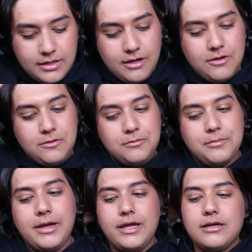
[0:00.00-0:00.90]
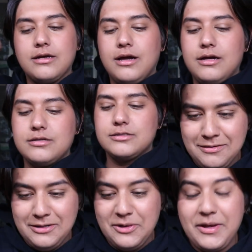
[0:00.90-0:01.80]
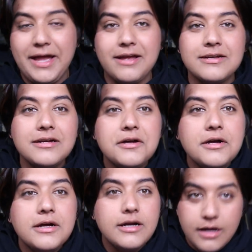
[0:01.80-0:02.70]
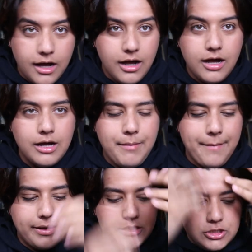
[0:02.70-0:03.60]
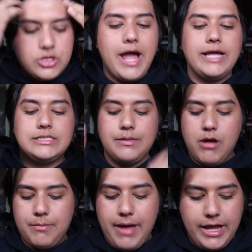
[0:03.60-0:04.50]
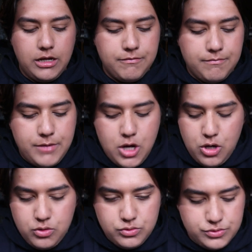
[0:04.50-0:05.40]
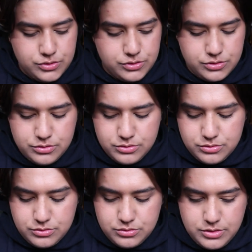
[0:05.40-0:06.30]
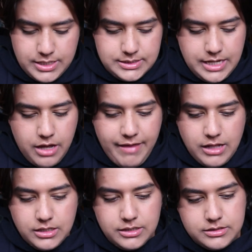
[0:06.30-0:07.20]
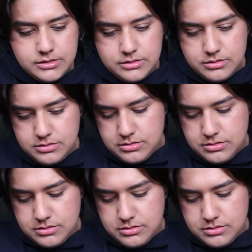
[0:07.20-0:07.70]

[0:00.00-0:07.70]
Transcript: Oh my gosh. Okay. I'm gonna try some on my nose and see how that looks.